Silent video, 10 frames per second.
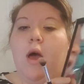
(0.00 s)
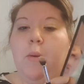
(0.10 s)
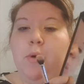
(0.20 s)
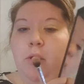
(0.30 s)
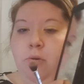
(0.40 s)
I'm
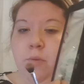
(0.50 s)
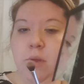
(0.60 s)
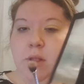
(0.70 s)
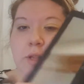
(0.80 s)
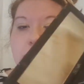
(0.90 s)
going to go in
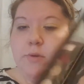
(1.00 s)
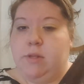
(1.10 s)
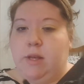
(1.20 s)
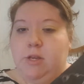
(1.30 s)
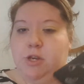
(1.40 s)
with this
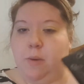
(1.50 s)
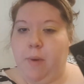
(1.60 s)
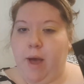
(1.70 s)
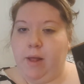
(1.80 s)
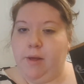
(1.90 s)
Prestige
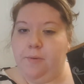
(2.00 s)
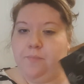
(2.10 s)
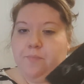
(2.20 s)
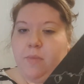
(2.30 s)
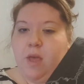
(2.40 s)
palette,
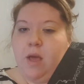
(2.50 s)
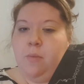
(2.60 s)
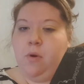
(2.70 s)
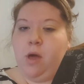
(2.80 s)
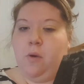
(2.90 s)
and I'm
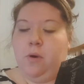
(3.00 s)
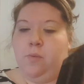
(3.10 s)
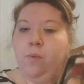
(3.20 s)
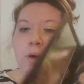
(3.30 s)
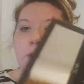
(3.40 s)
going to go
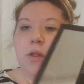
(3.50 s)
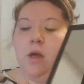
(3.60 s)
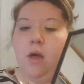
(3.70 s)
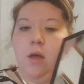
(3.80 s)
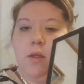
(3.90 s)
in with
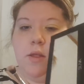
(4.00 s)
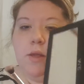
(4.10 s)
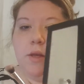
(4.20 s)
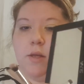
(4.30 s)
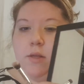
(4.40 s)

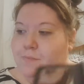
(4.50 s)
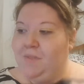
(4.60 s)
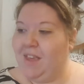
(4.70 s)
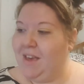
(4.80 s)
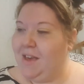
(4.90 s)
this,
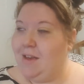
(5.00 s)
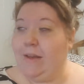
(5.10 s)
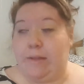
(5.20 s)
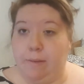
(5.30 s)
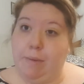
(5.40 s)

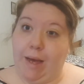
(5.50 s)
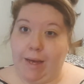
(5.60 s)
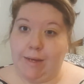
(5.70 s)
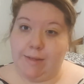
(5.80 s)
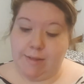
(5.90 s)
set my
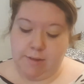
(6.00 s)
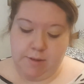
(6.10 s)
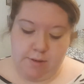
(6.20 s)
eyes.